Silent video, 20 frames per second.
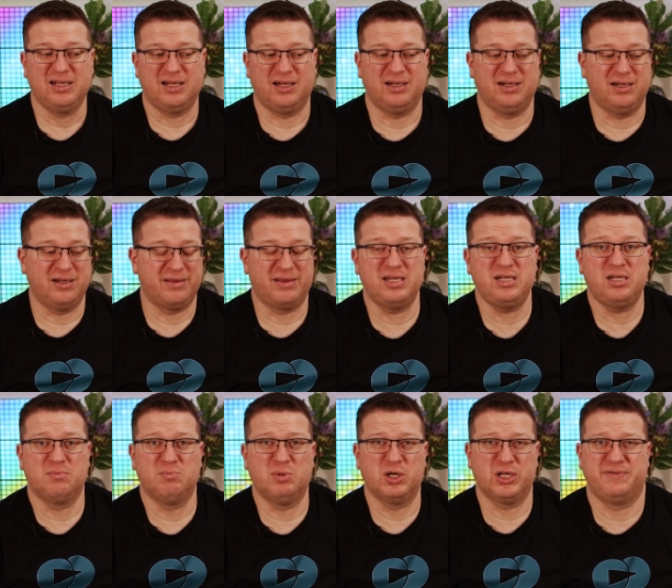uh, I think
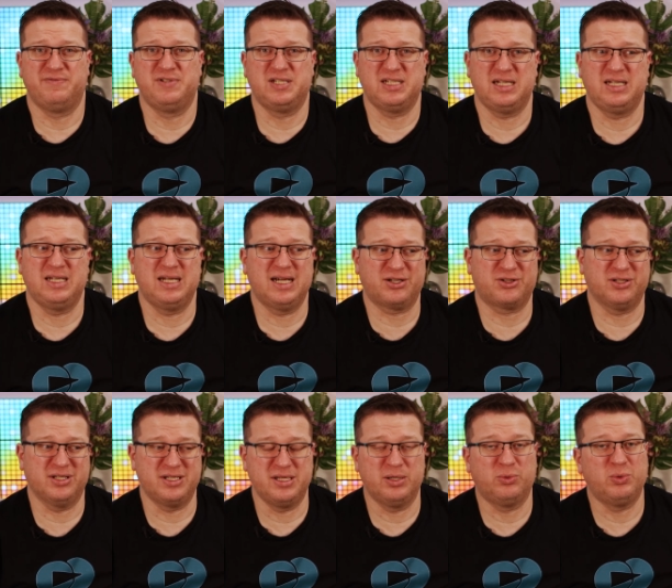you might have seen
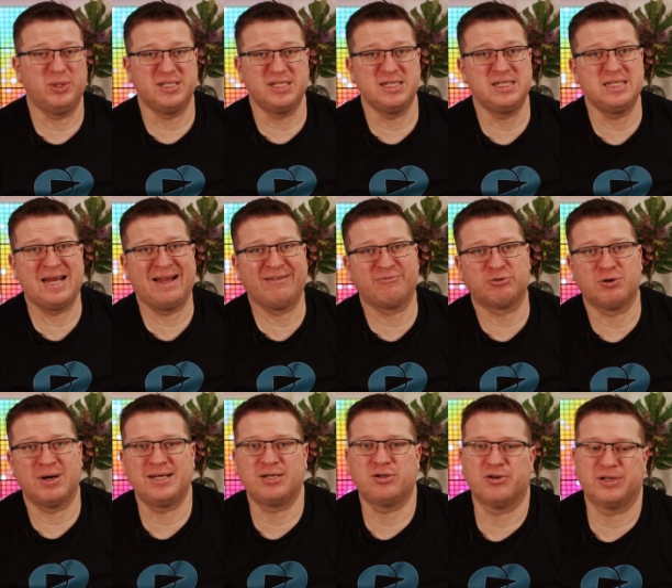actually that we didn't have
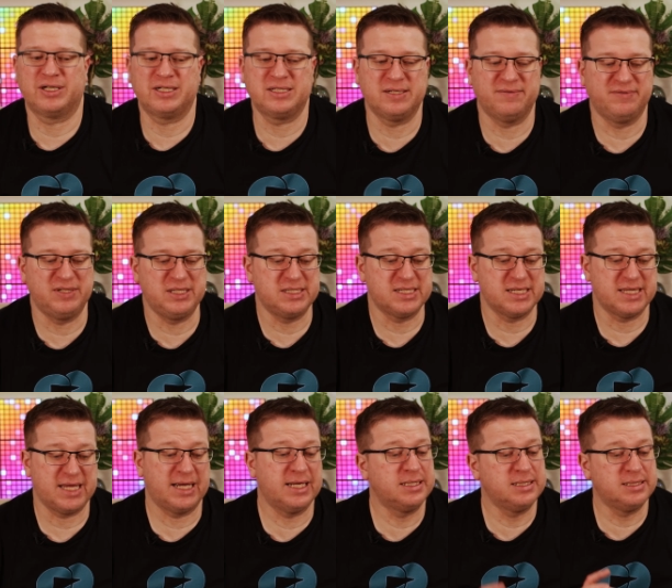great connectivity to
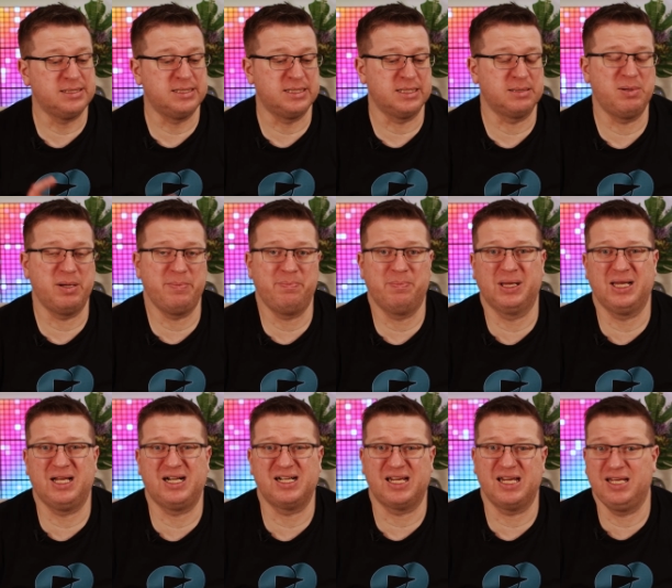that Zigbee
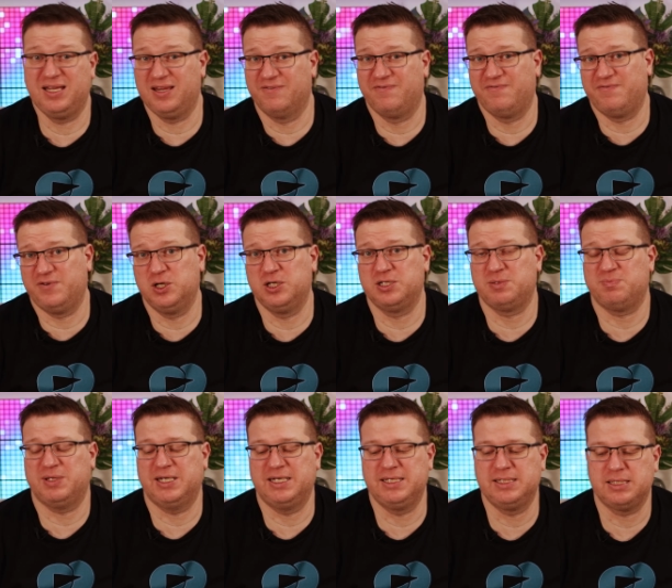plug in the first
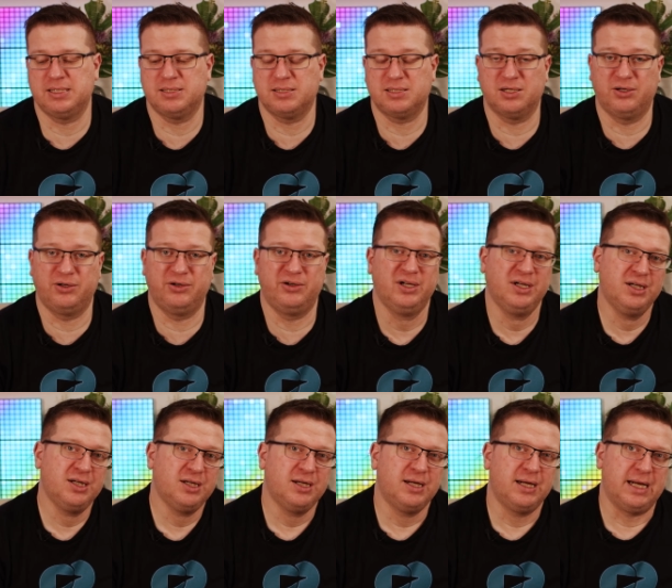place. So
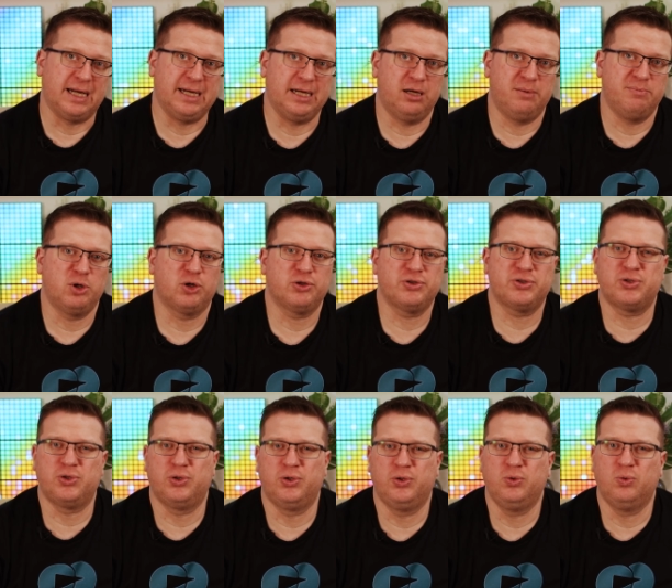uh, I'm not
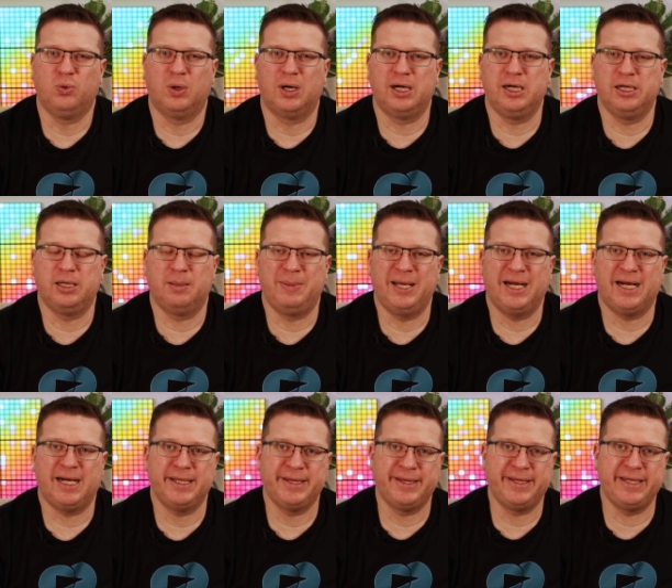too worried
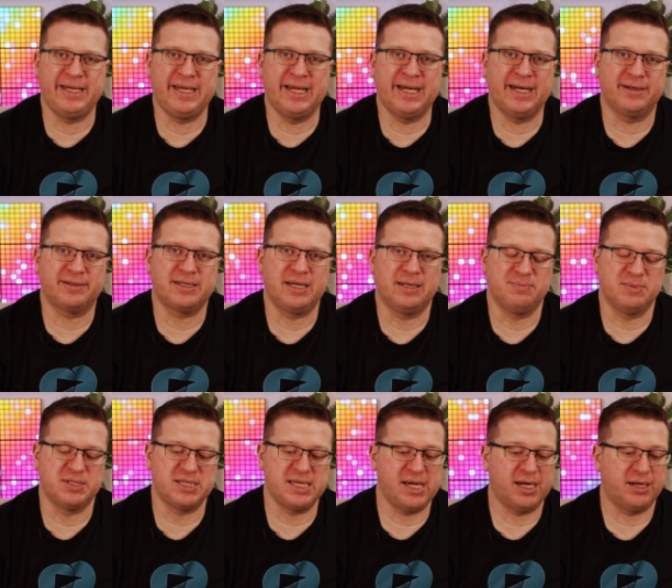about the
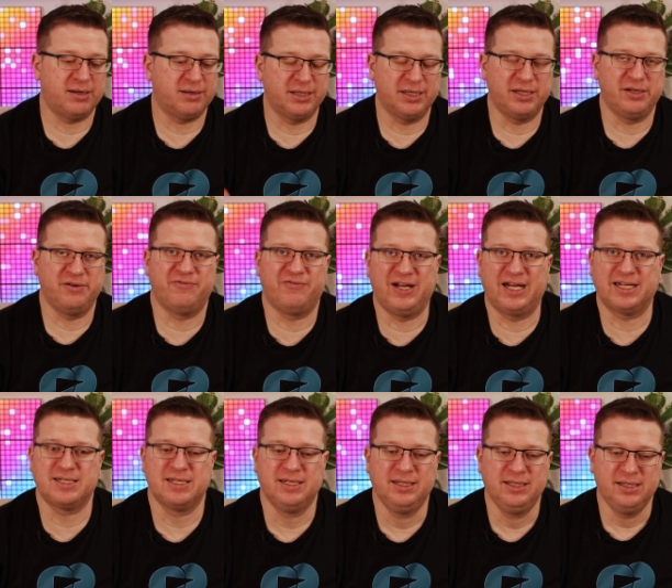outcomes there. And in
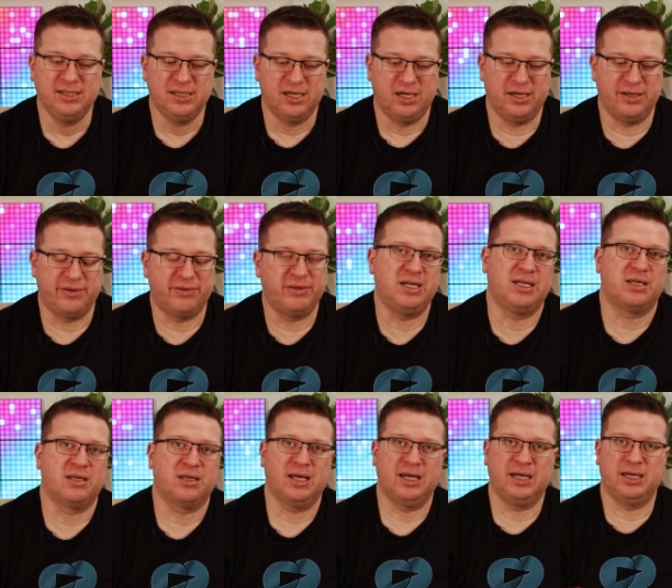fact, I think
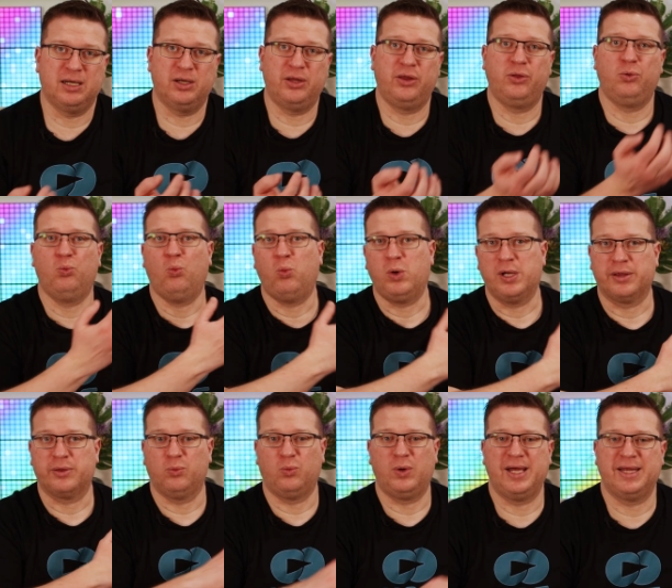uh, with
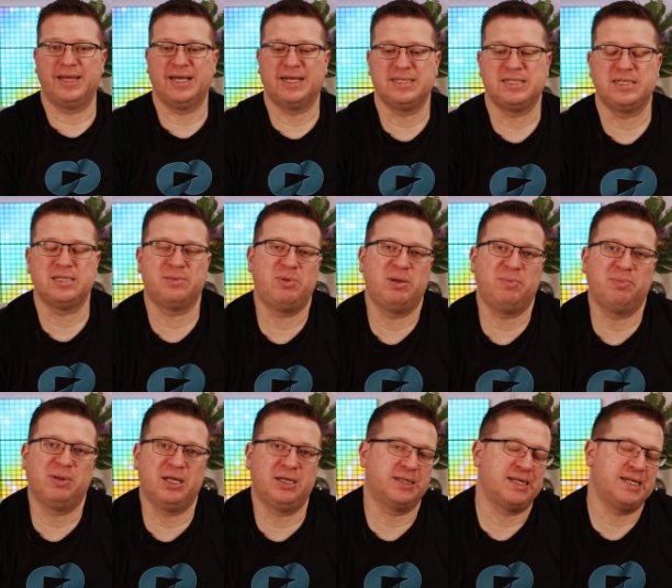where that Zigbee
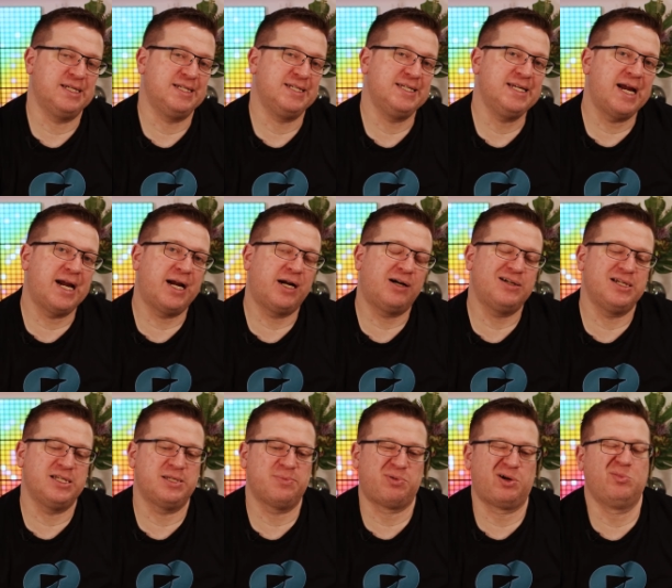plug is now,
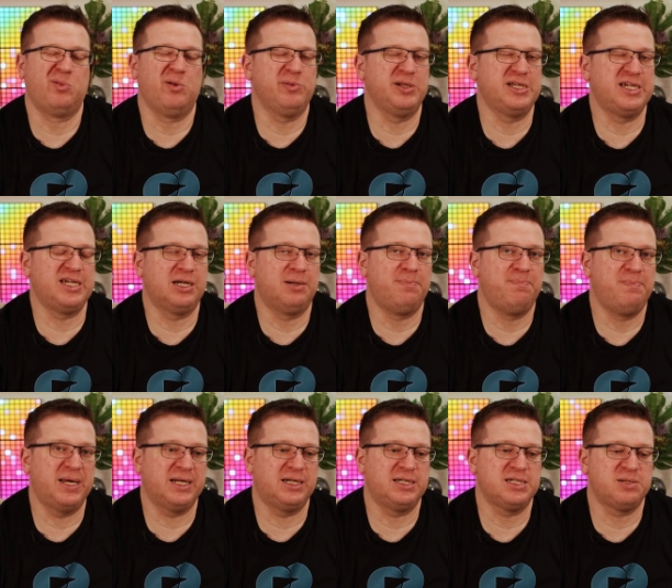it's probably in a
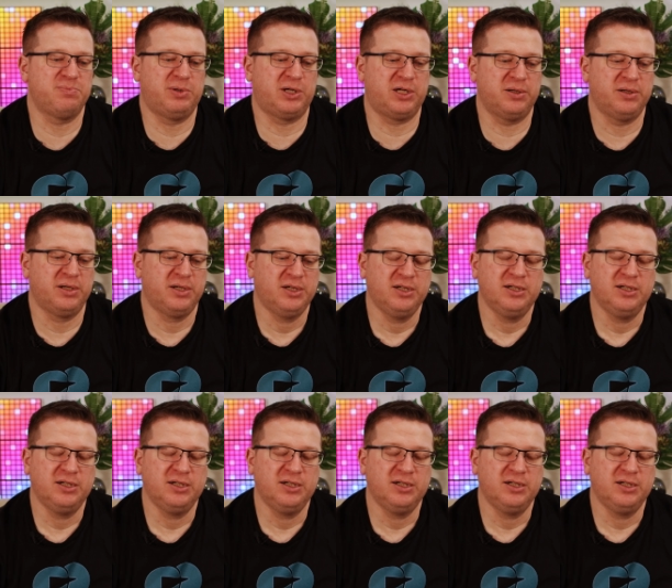better spot